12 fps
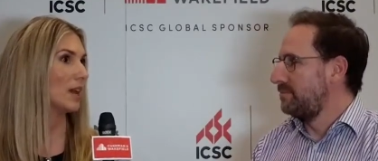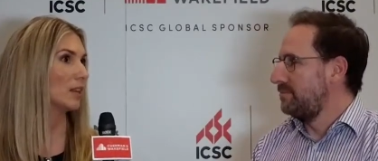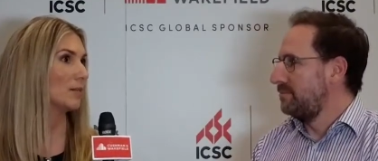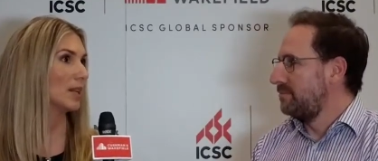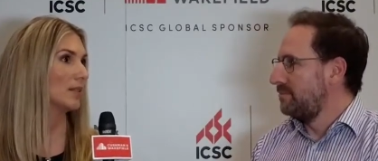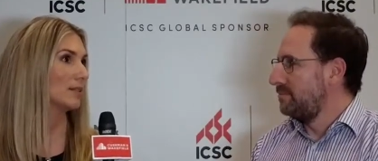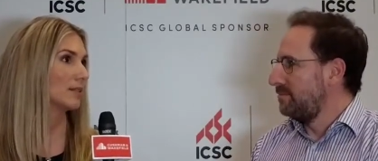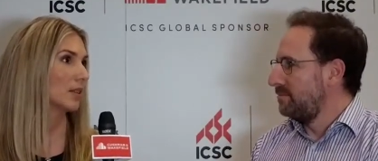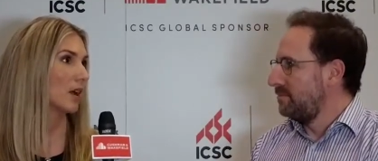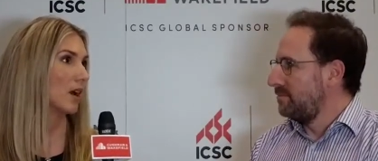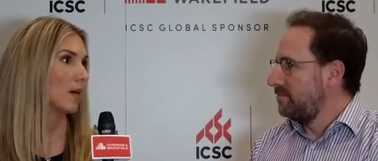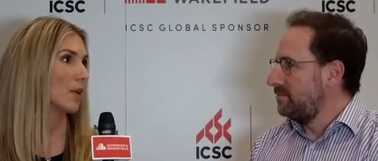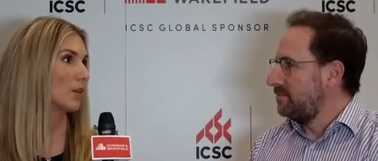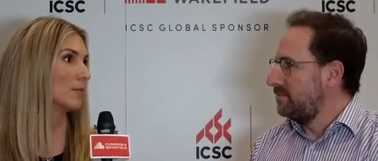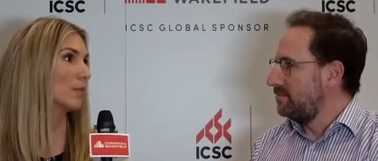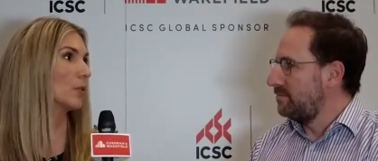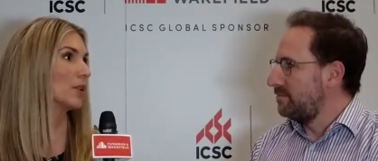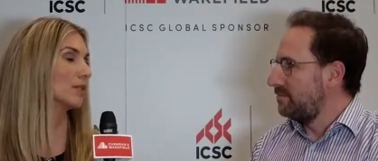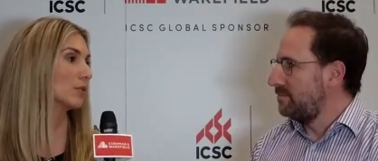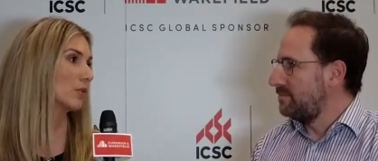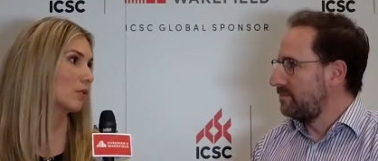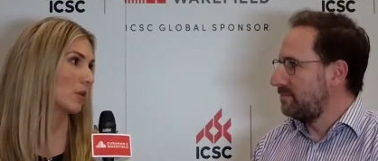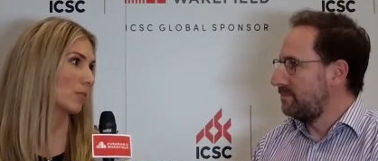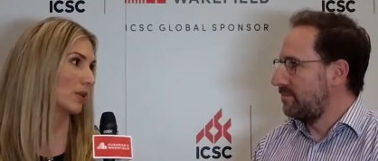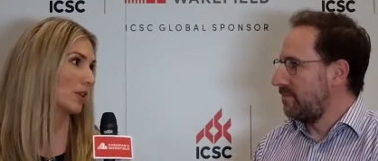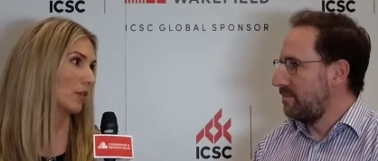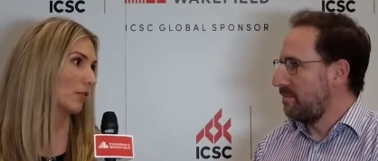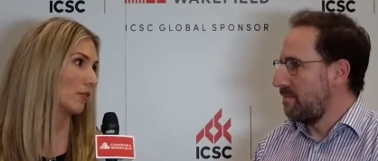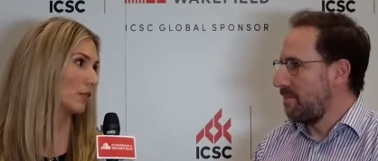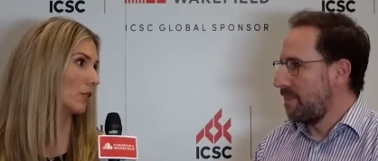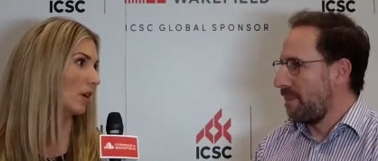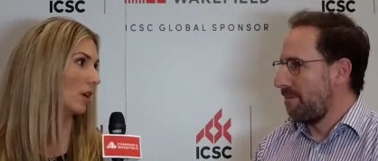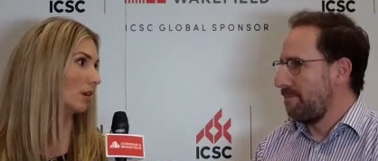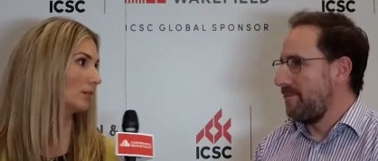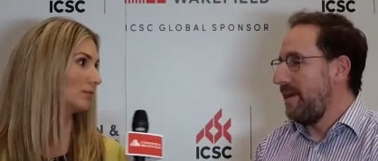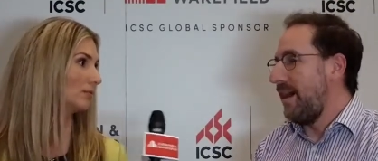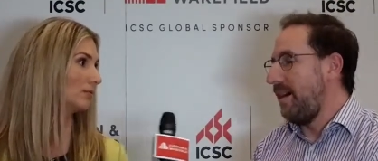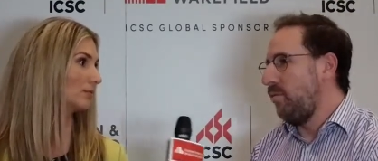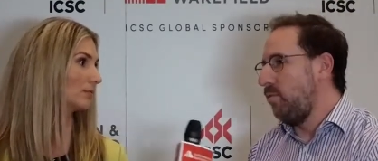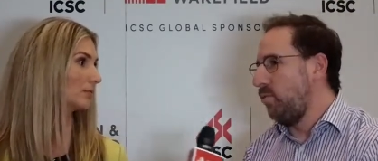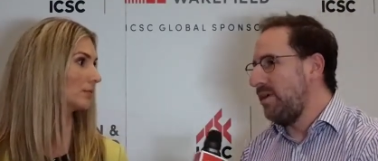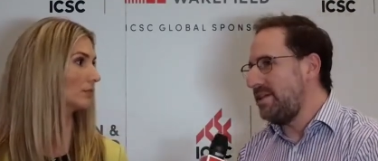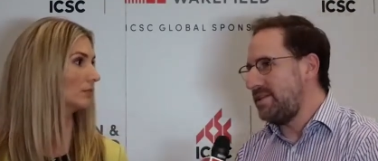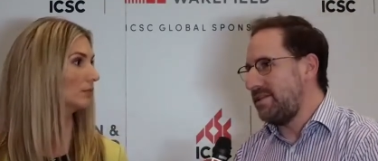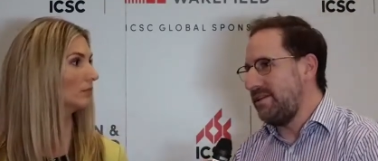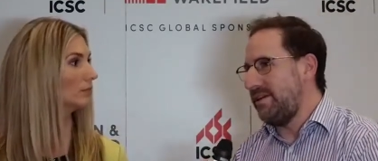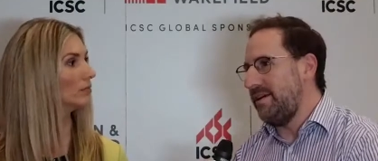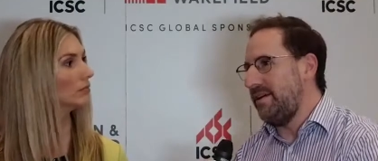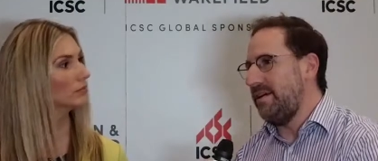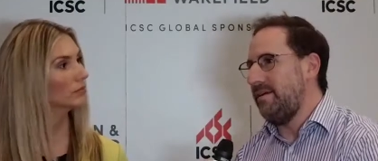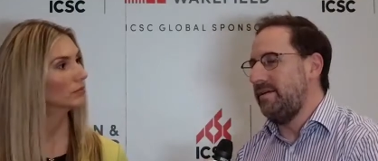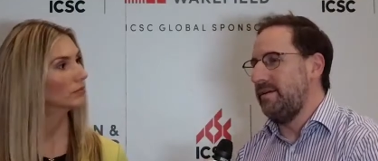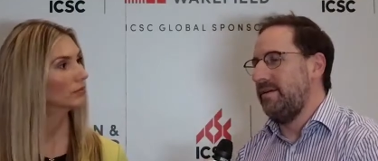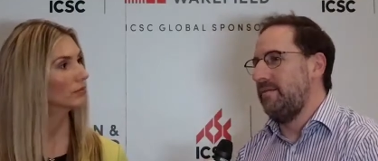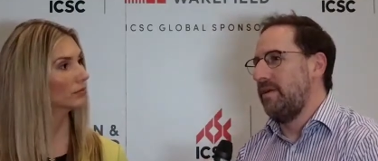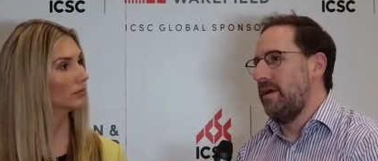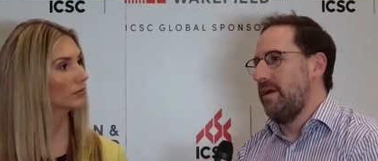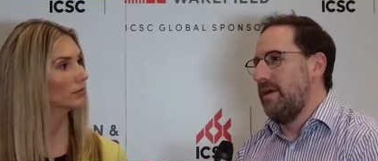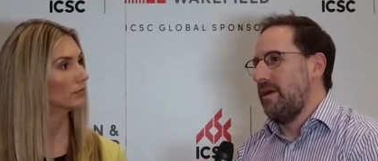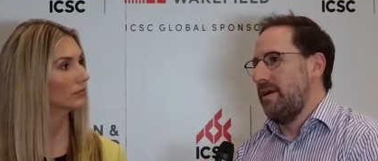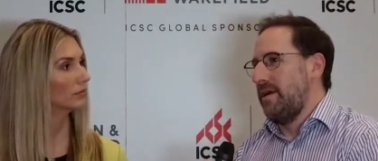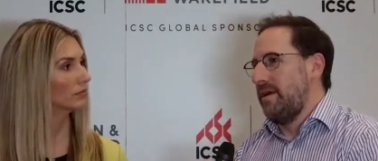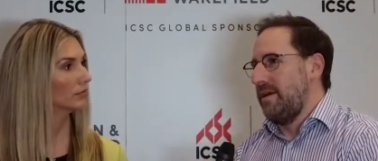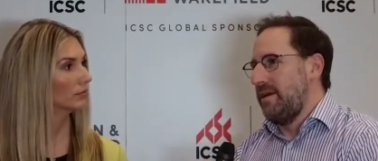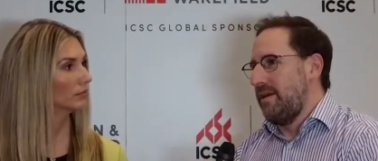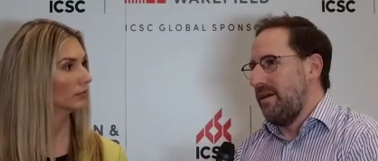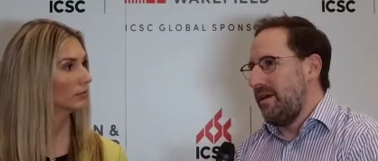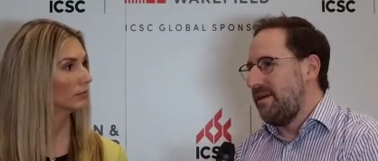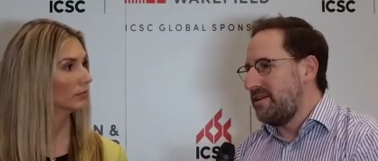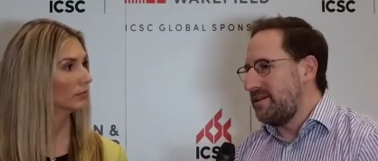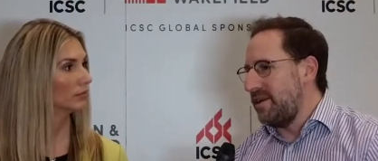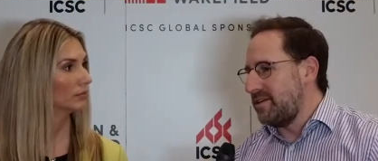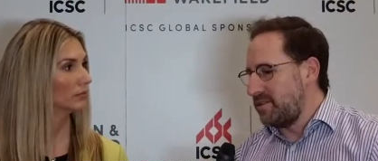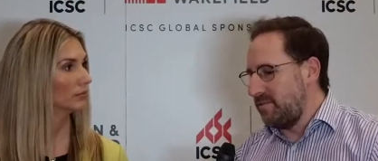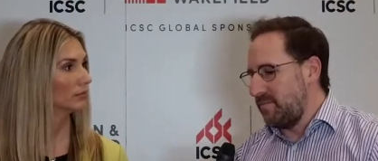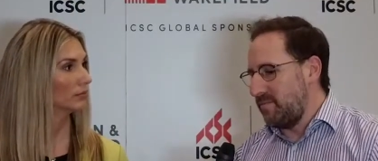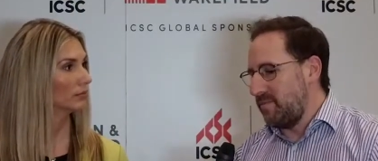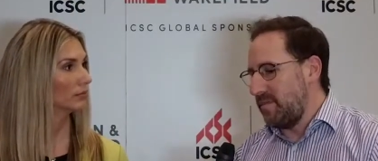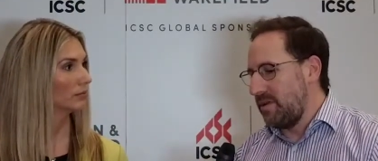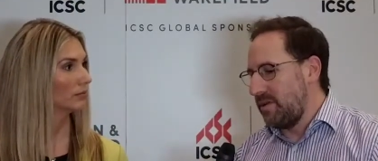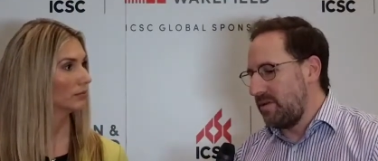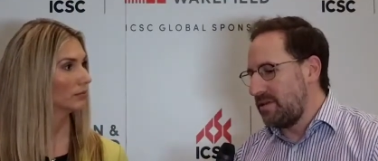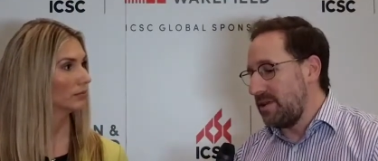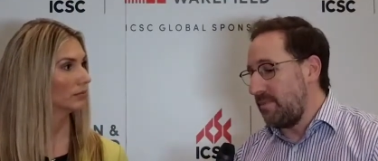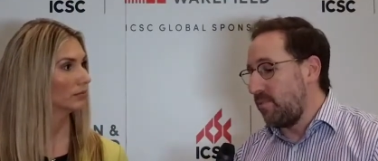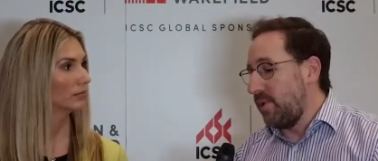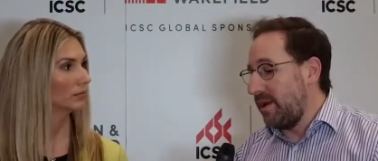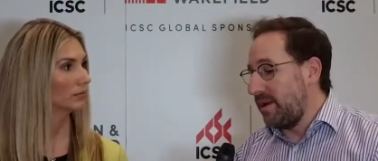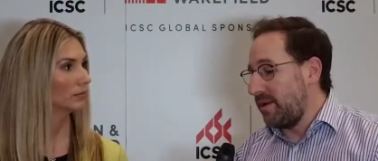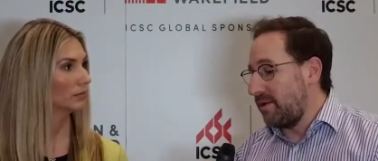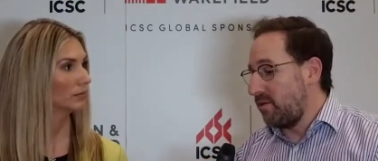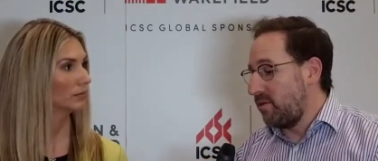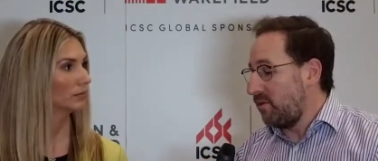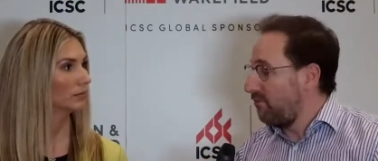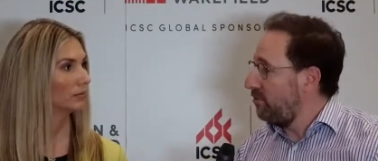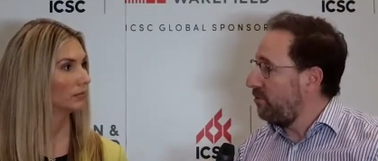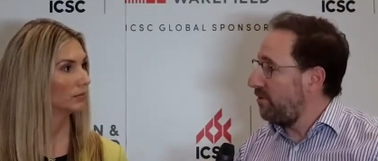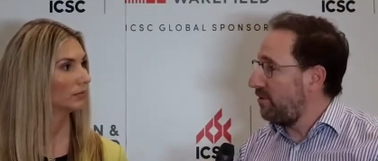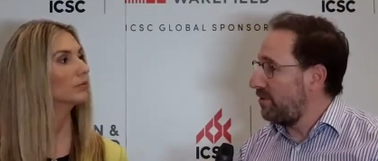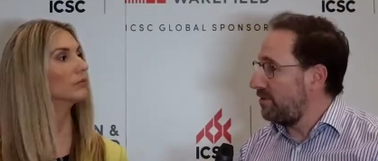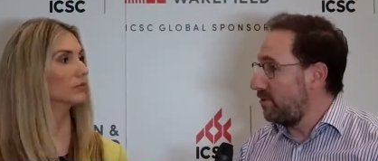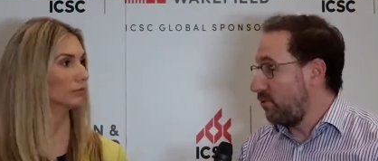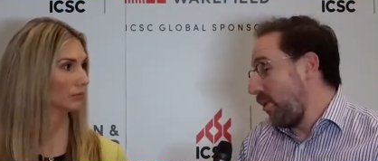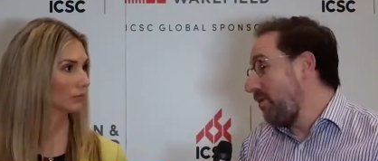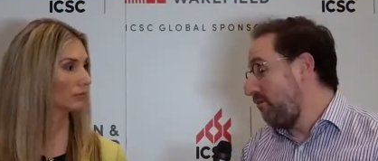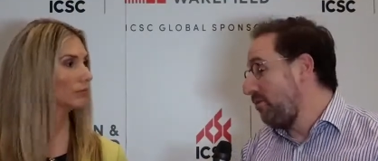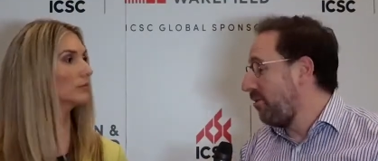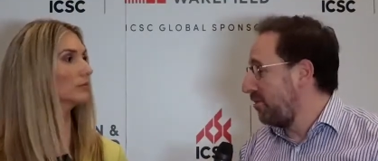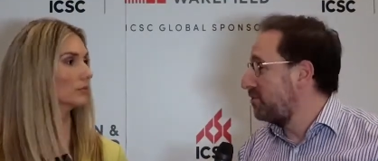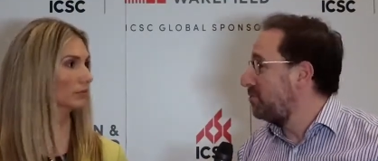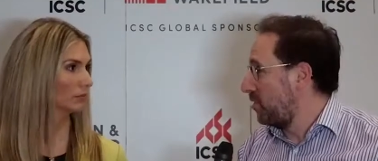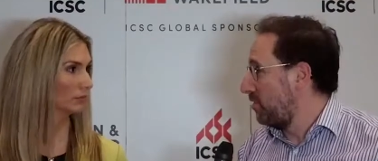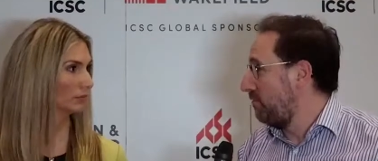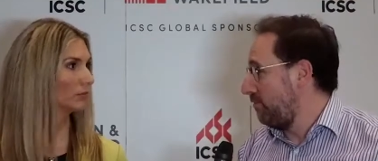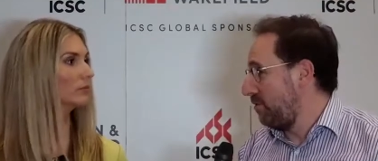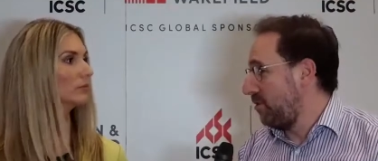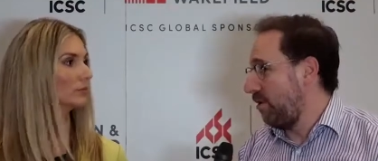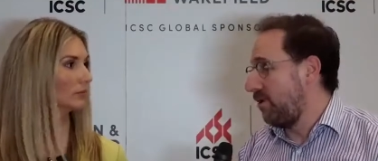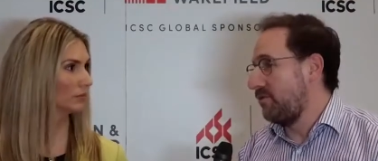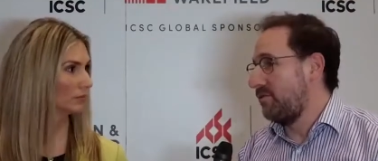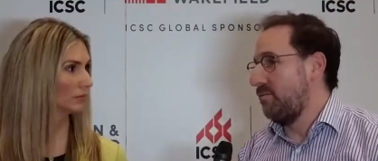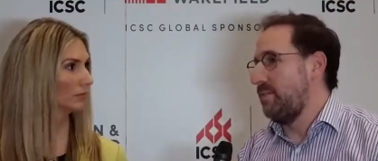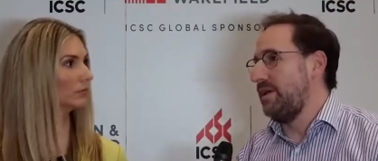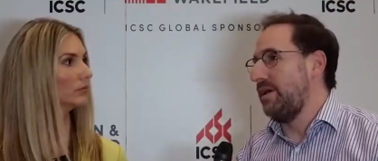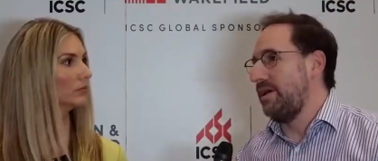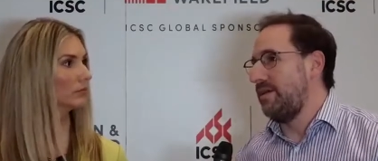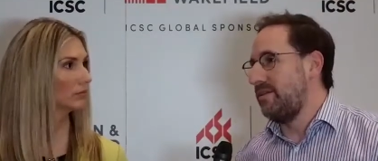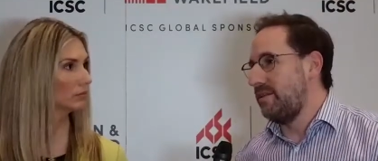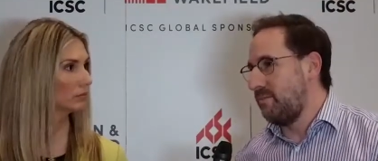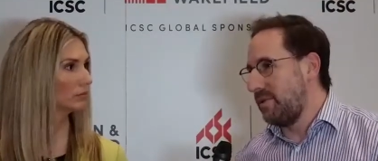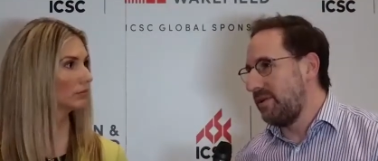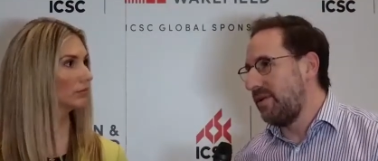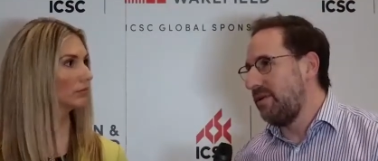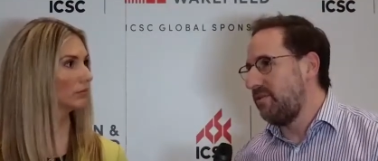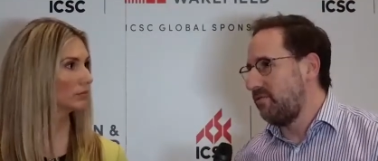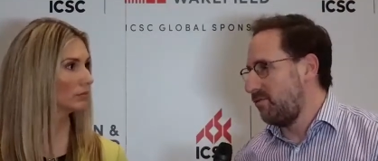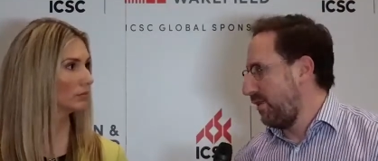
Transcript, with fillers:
Speaker 1: elements um, are important to incorporate in a food hall? Yeah, well, we see
Speaker 2: a distinction separating good food halls, great food halls from good food halls, being the ability to